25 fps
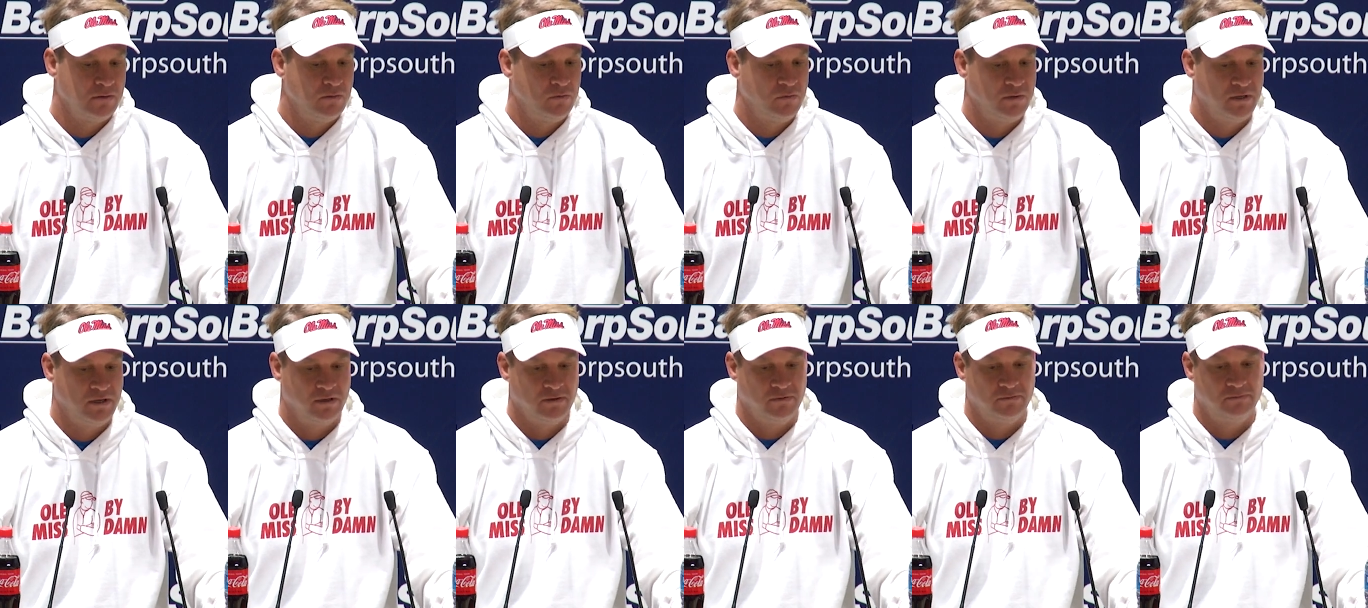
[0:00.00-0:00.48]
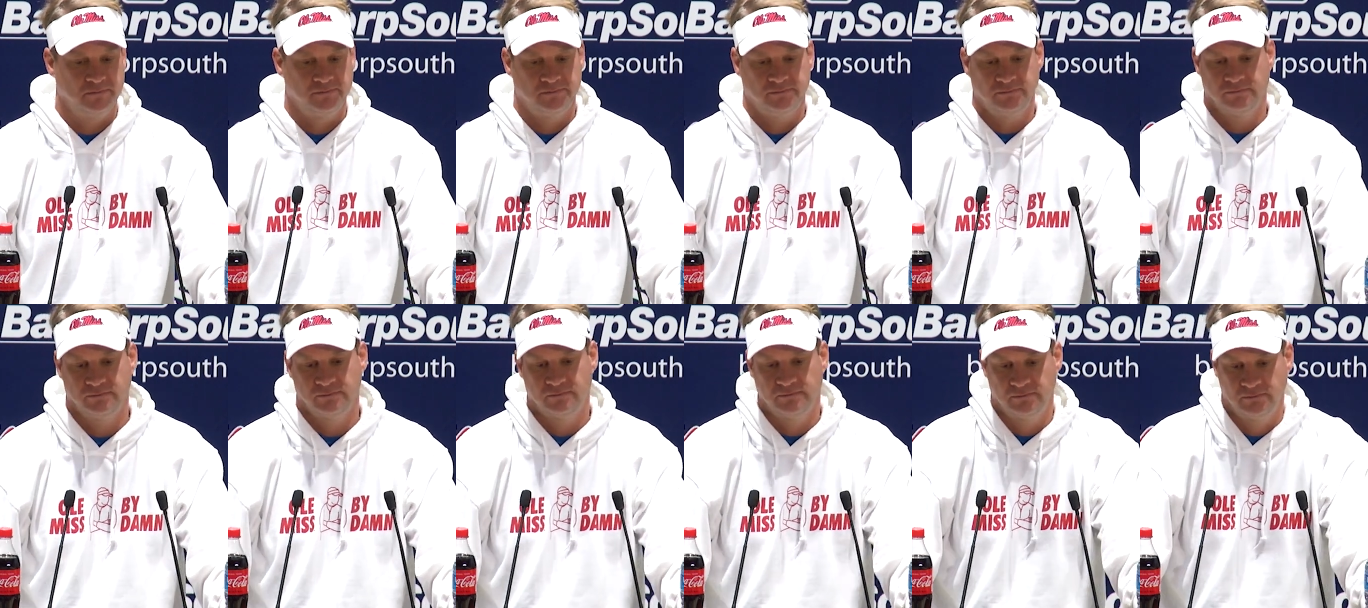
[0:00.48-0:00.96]
Well,
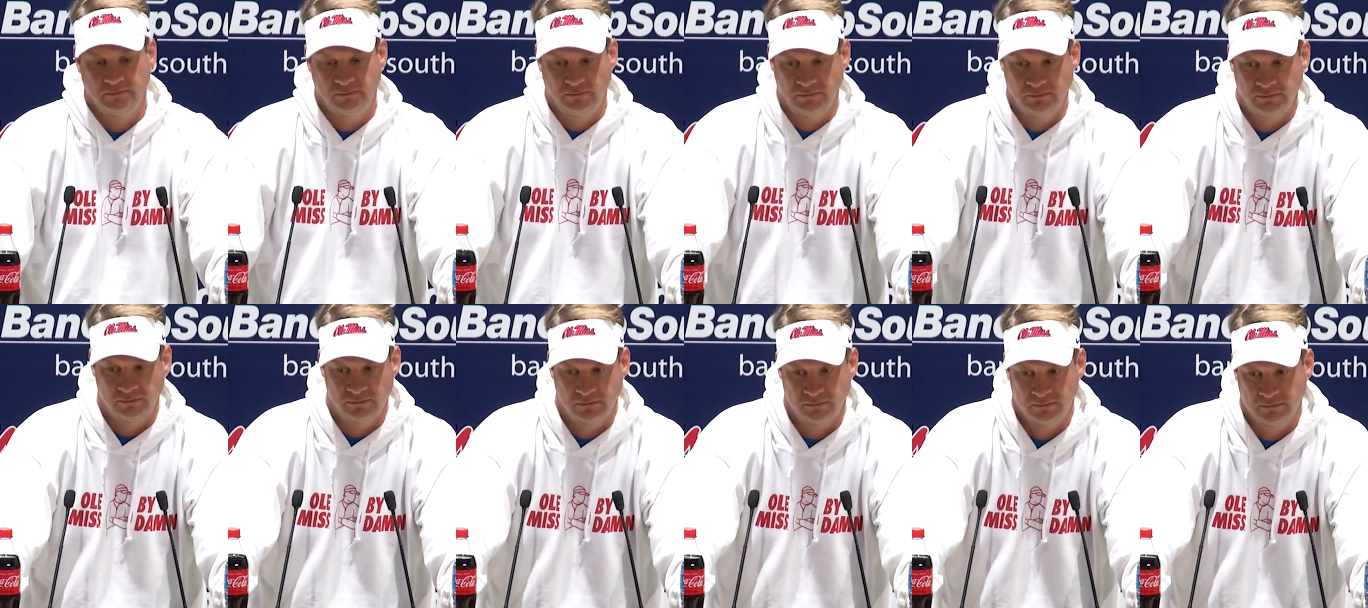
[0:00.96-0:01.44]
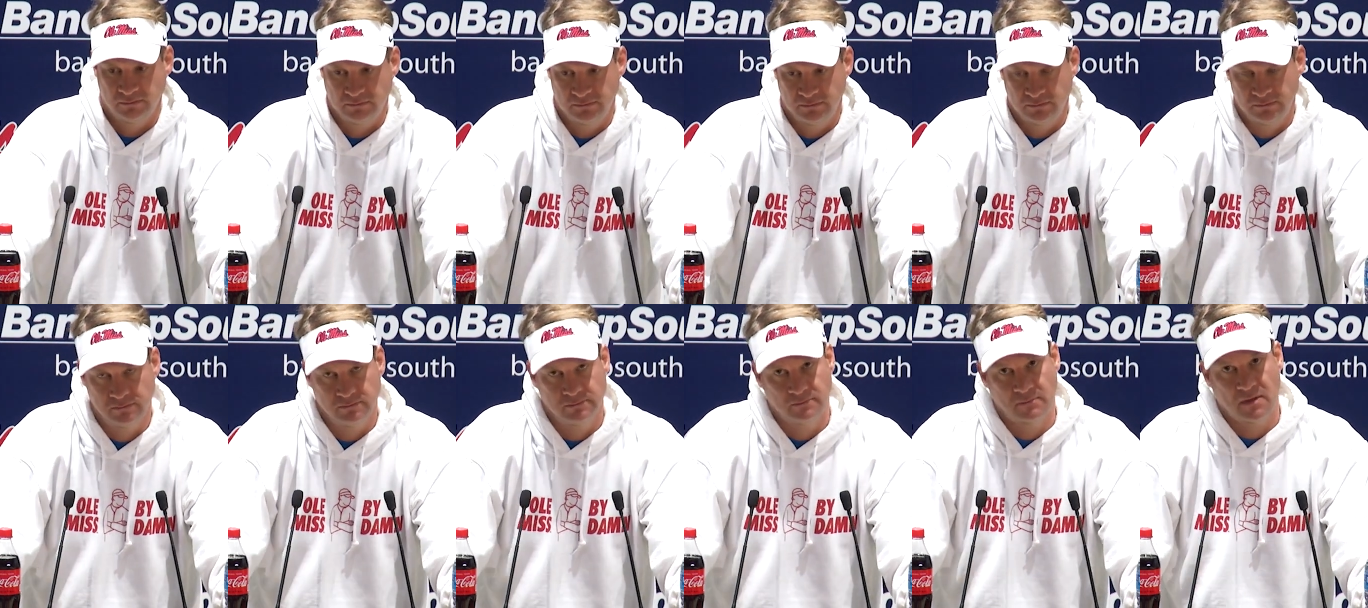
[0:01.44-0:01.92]

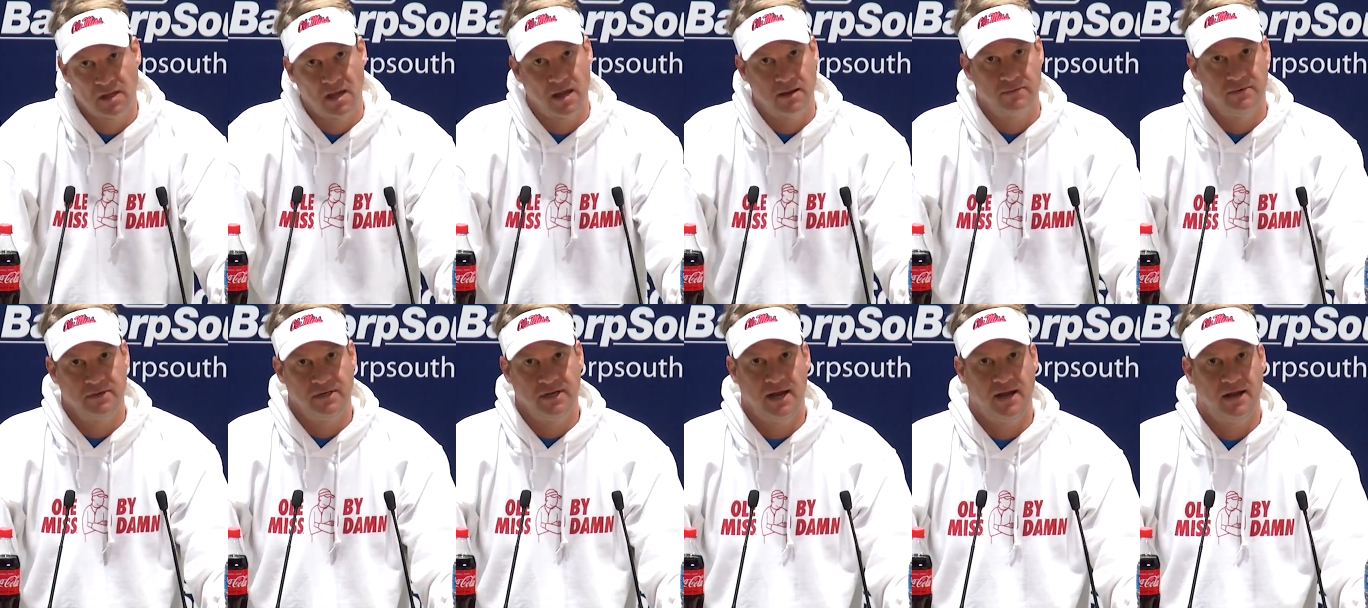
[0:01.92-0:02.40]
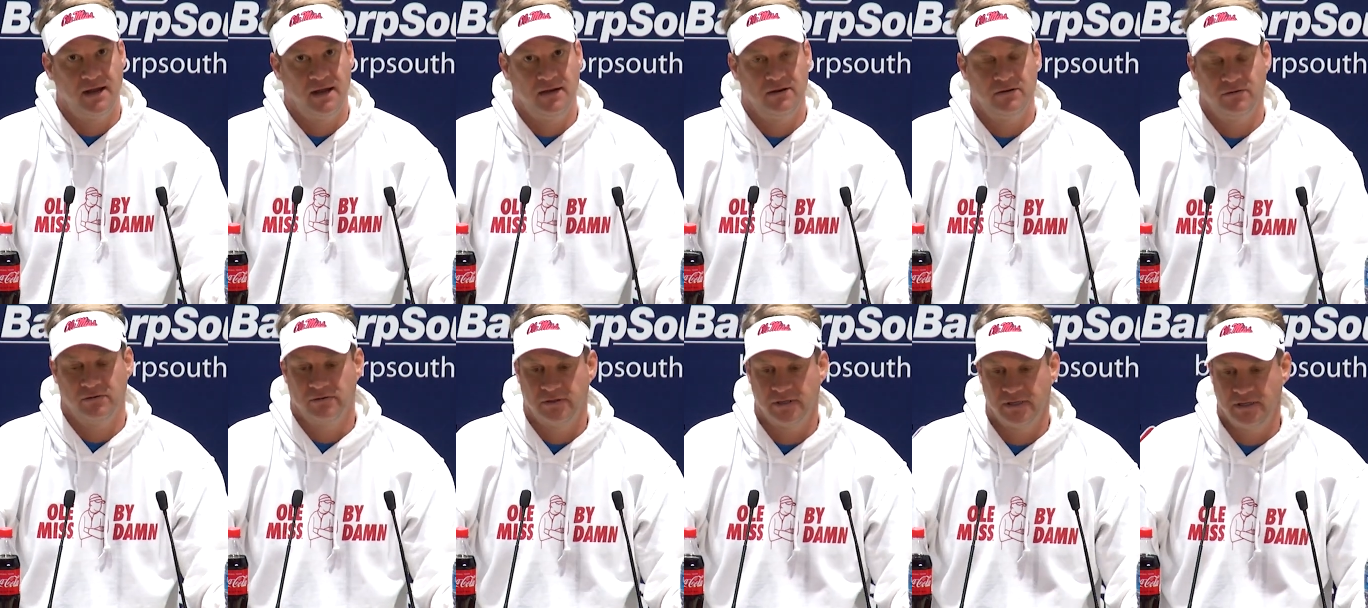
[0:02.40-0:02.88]
I mean, I
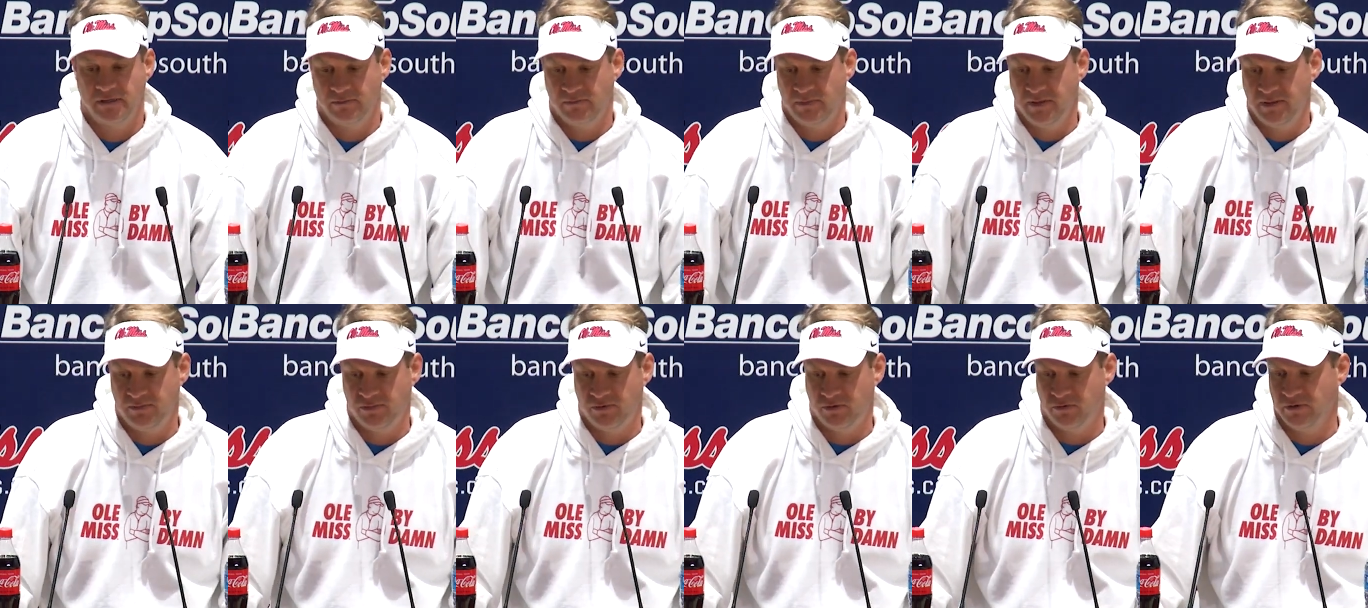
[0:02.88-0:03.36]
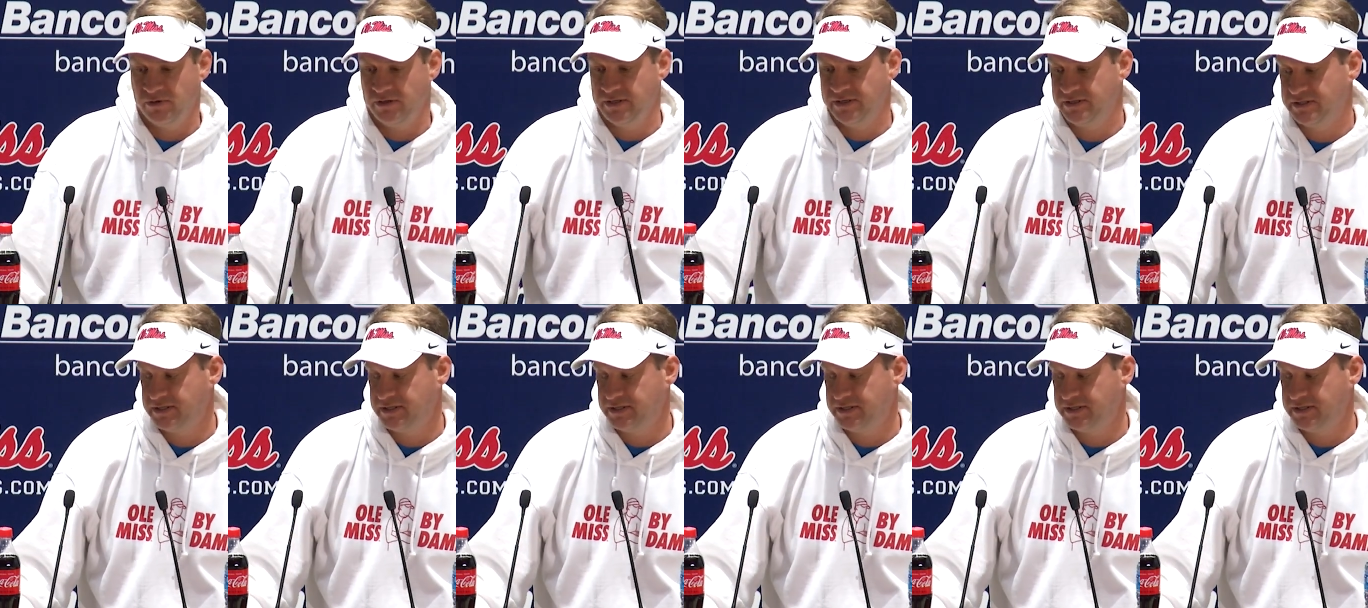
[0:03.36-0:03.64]
don't think people really